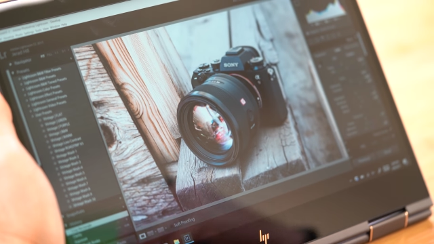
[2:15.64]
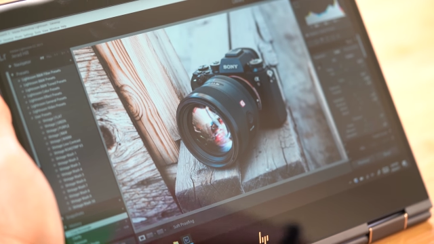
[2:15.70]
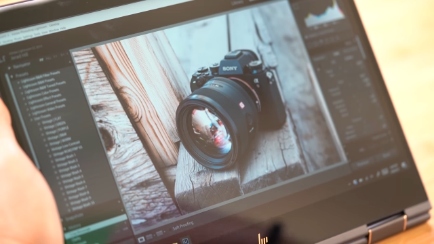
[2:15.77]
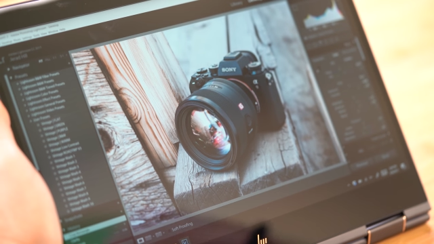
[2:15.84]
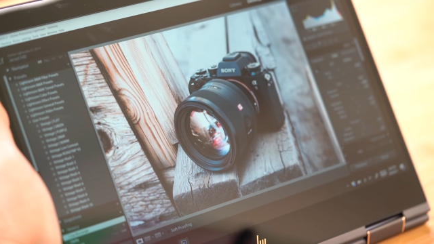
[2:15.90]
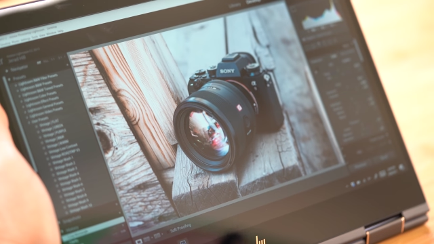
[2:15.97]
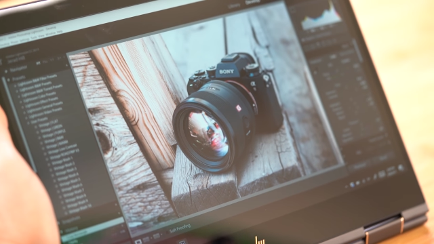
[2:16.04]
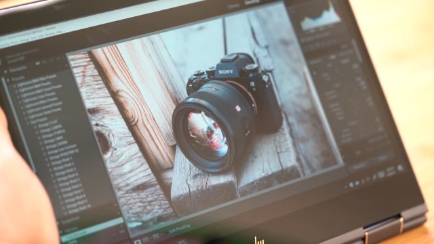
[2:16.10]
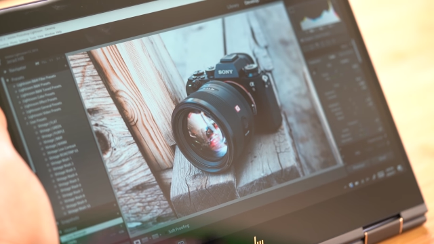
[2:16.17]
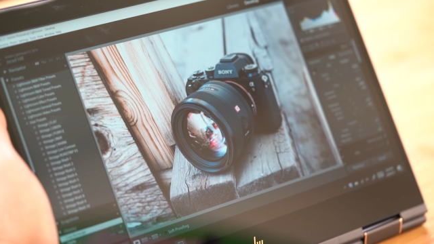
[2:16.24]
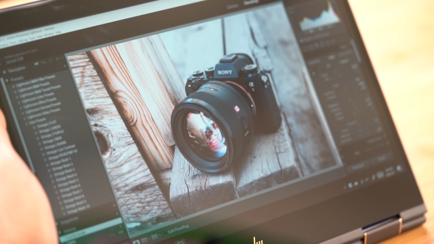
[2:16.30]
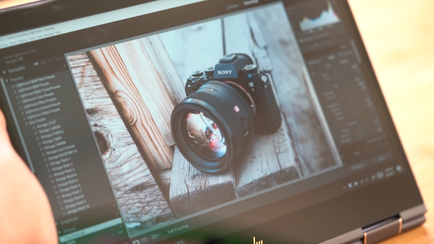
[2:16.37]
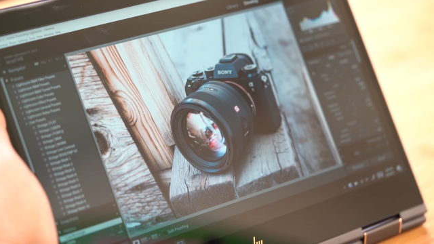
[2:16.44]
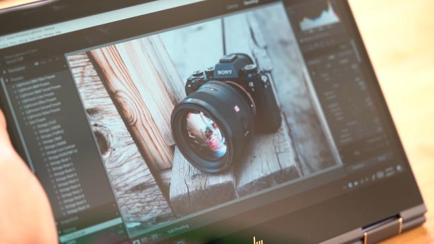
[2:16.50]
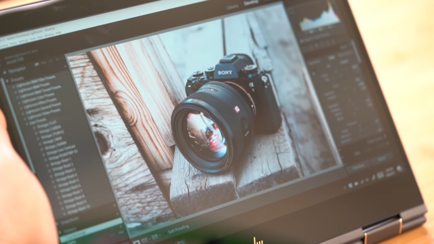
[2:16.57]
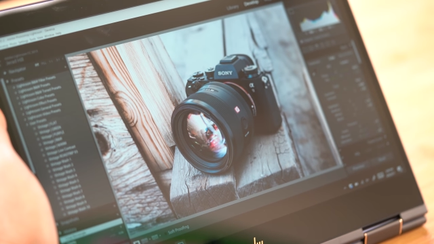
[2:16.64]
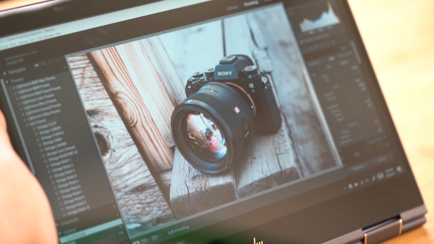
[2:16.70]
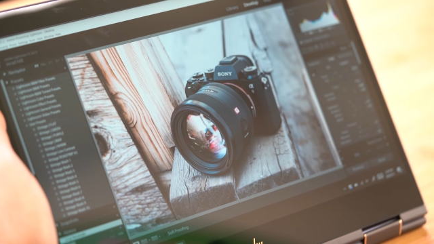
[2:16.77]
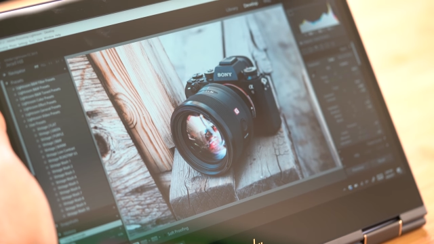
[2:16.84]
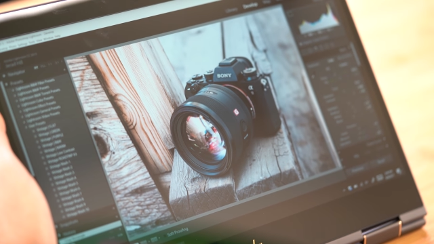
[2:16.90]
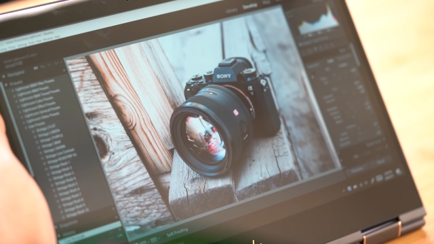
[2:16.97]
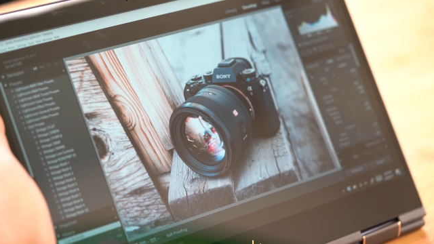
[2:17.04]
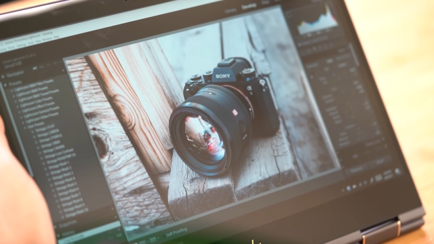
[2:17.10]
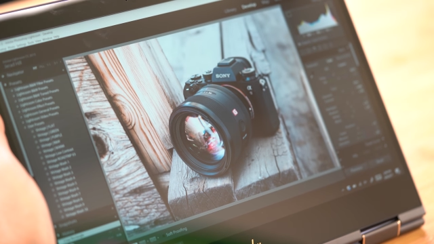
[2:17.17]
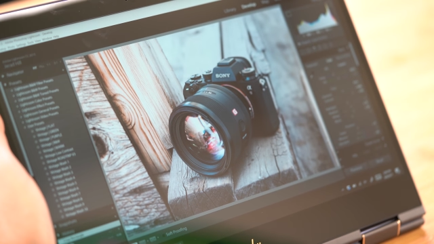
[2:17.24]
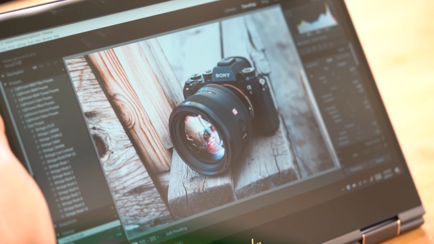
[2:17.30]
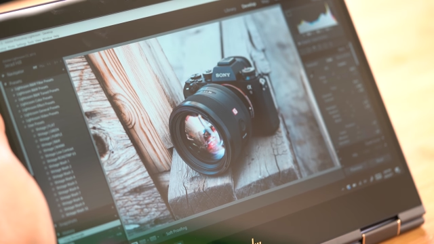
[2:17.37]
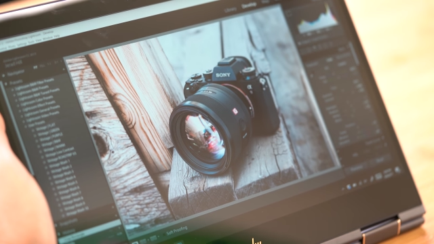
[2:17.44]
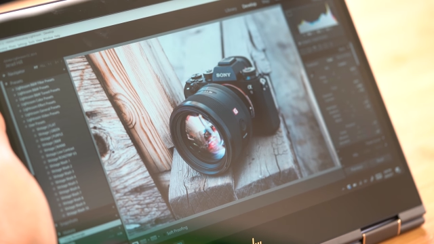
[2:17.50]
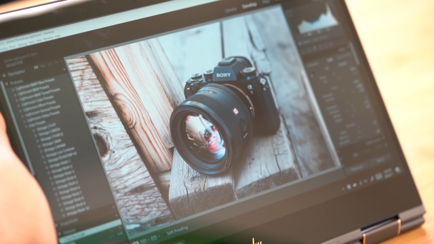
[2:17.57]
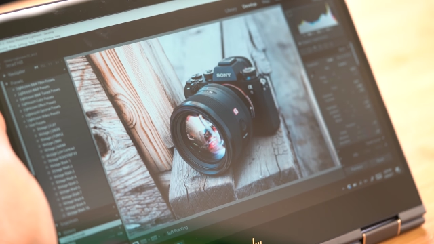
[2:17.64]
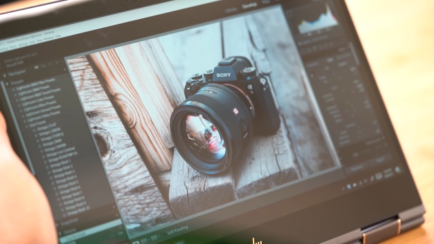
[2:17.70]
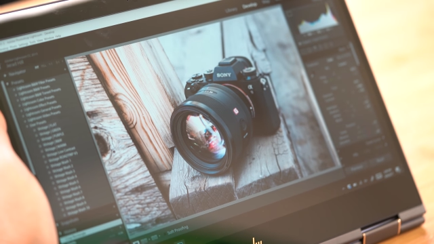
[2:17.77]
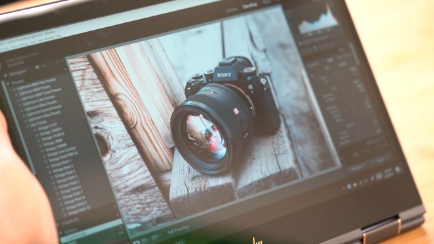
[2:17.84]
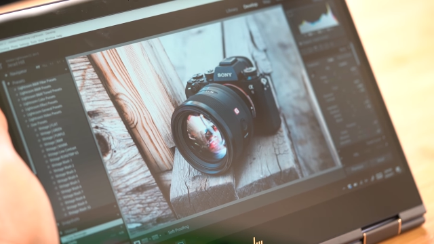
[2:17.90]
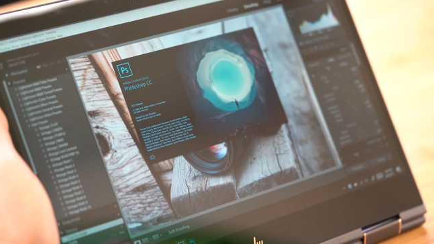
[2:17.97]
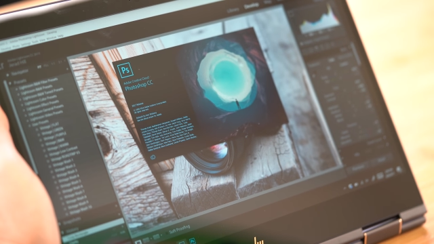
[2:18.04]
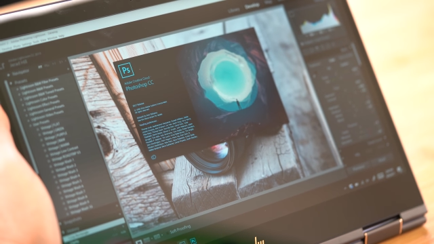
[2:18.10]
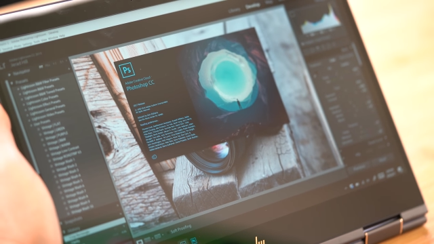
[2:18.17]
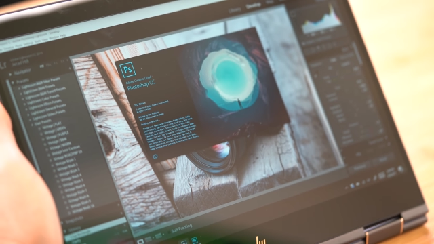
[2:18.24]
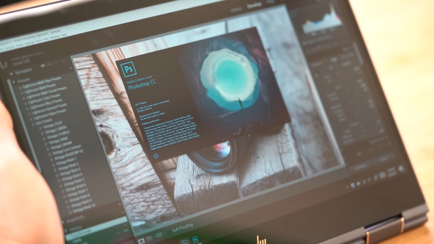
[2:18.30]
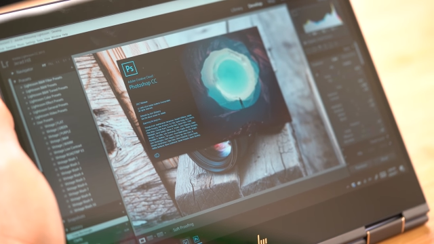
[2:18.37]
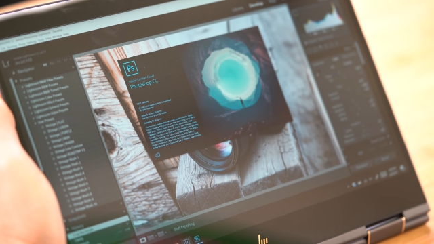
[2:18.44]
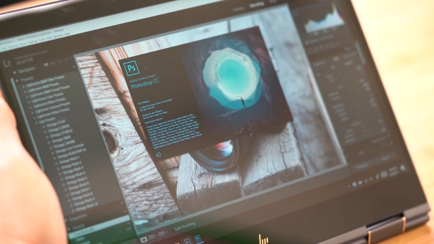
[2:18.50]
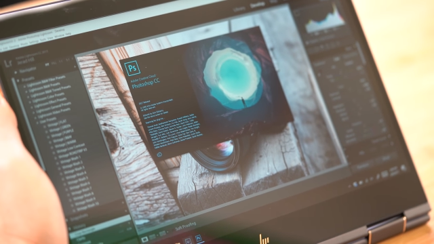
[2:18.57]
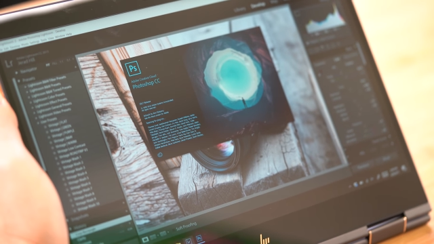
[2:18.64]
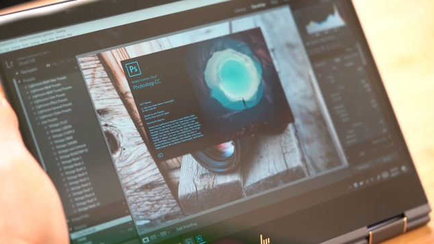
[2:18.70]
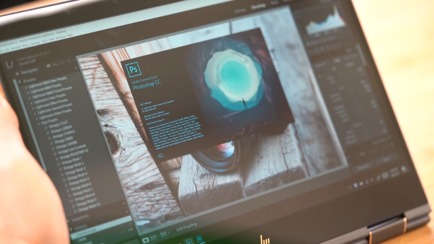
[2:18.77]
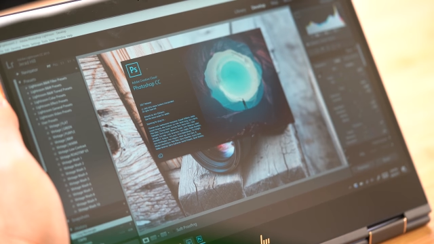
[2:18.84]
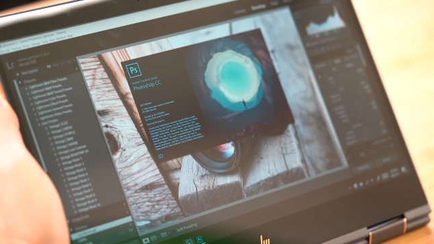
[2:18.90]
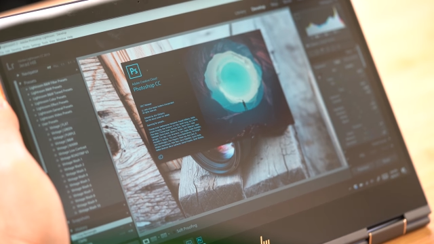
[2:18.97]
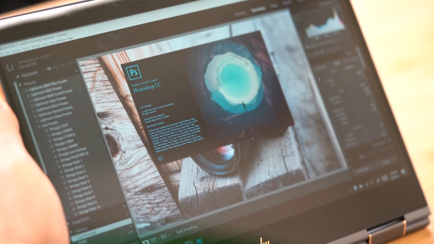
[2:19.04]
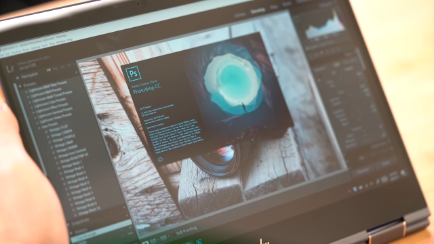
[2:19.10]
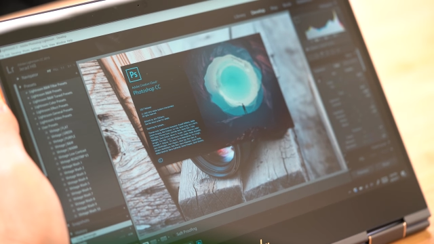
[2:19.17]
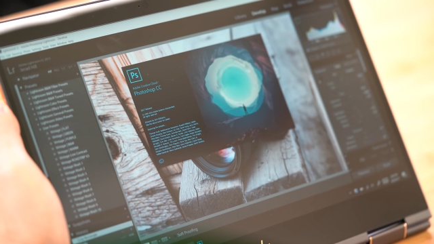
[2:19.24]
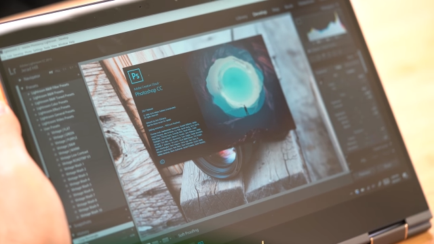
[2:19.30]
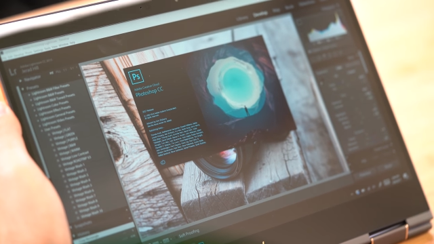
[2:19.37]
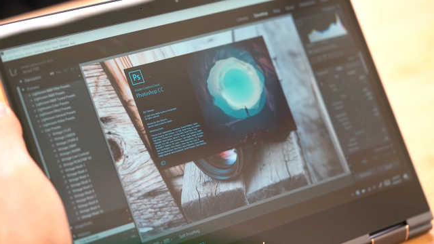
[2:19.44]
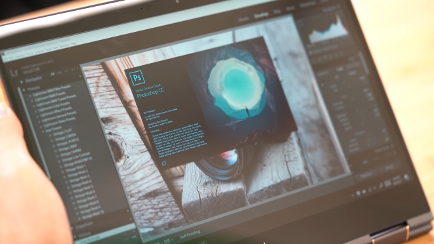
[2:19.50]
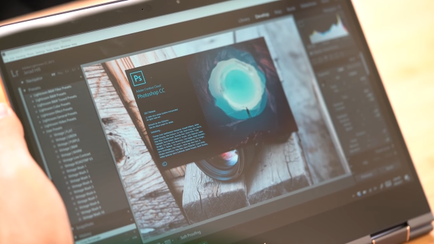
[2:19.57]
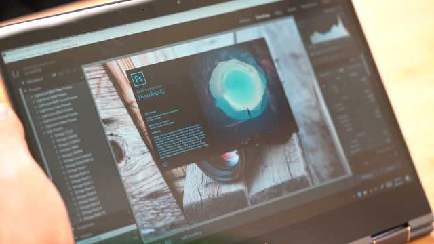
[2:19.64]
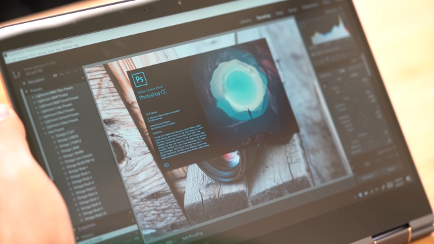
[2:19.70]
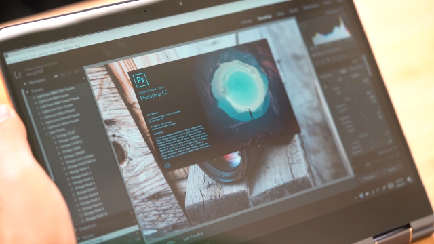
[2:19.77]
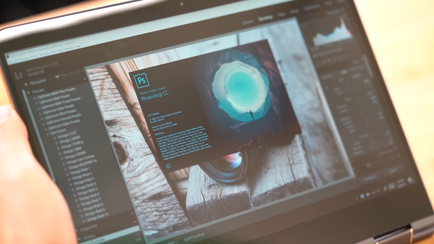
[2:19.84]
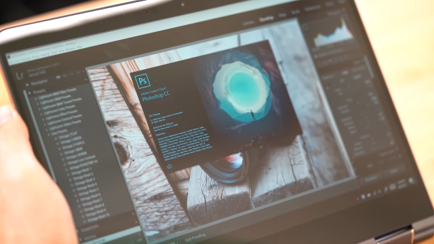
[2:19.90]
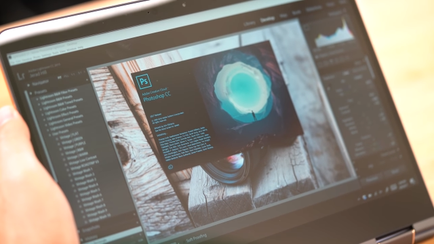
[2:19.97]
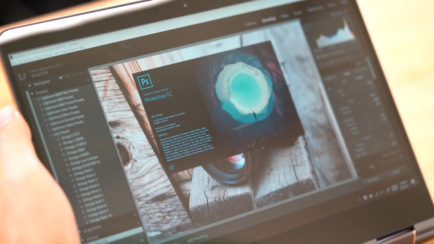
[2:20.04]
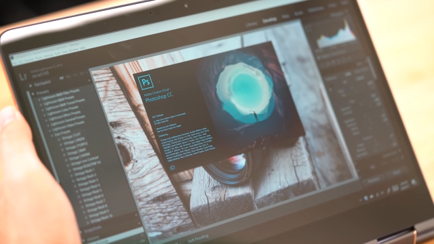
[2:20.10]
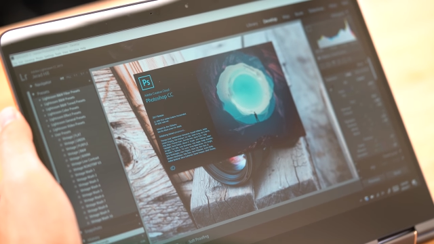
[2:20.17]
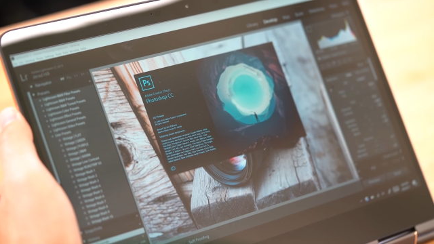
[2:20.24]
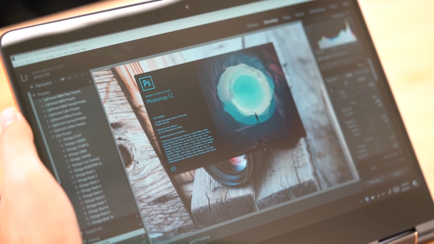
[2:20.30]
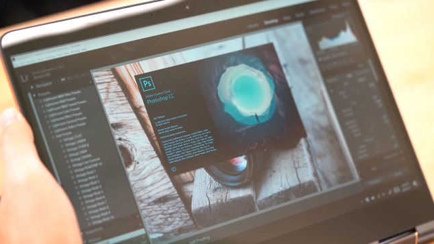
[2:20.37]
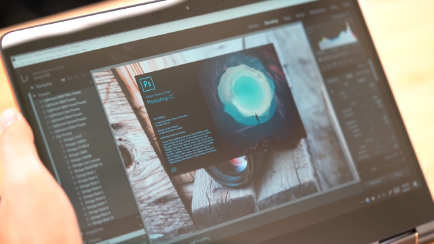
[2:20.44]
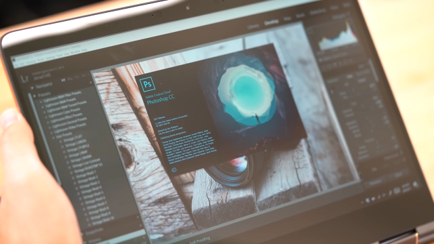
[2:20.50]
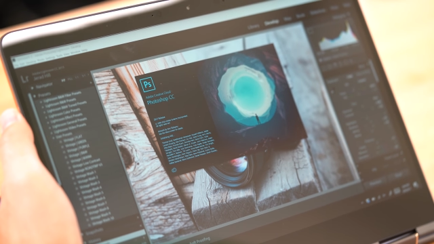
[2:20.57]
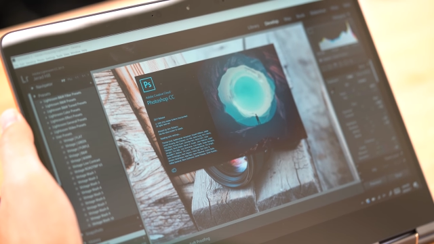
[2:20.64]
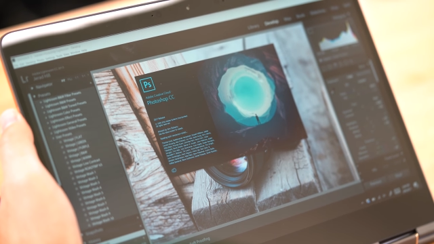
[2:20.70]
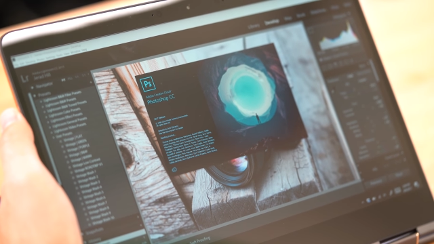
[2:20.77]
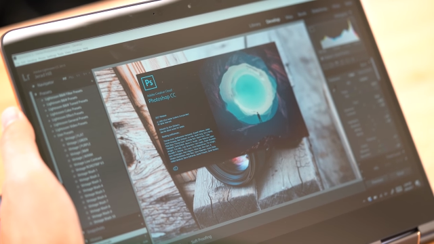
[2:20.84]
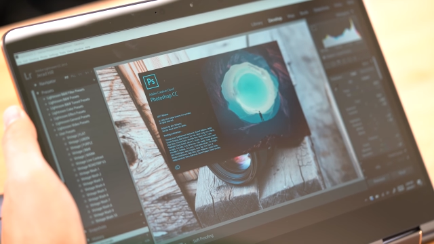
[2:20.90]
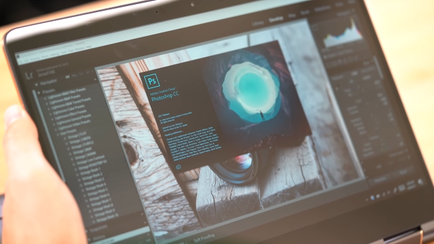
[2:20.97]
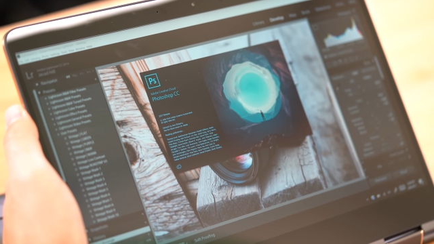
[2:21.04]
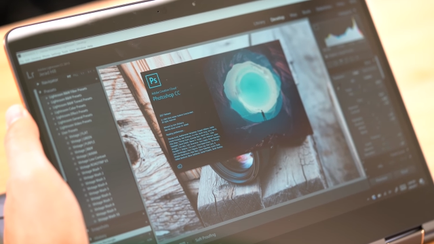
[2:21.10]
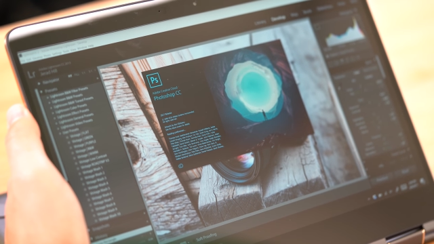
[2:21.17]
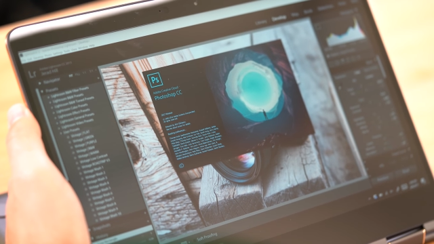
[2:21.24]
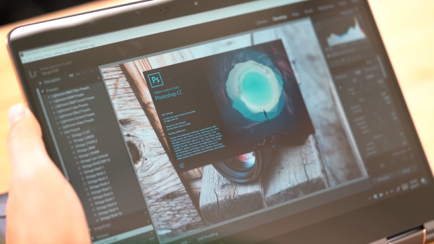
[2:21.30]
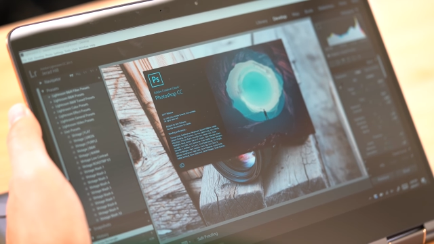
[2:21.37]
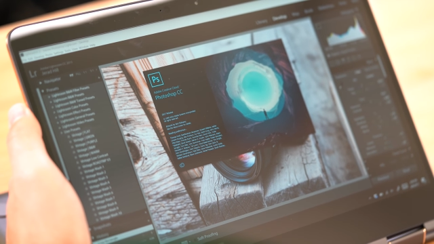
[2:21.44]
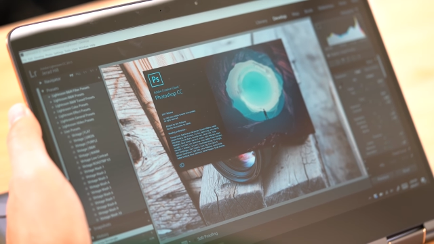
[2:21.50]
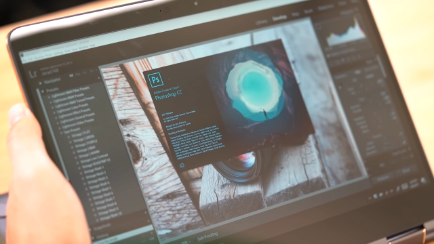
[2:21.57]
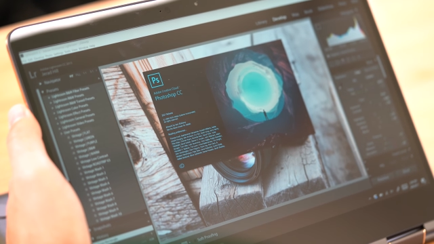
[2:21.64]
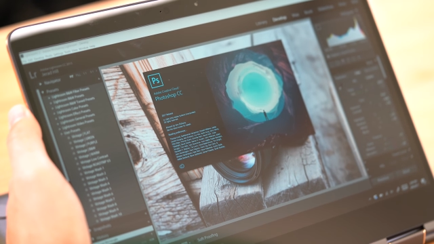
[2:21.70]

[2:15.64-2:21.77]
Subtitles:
Nobody's mouth can be seen.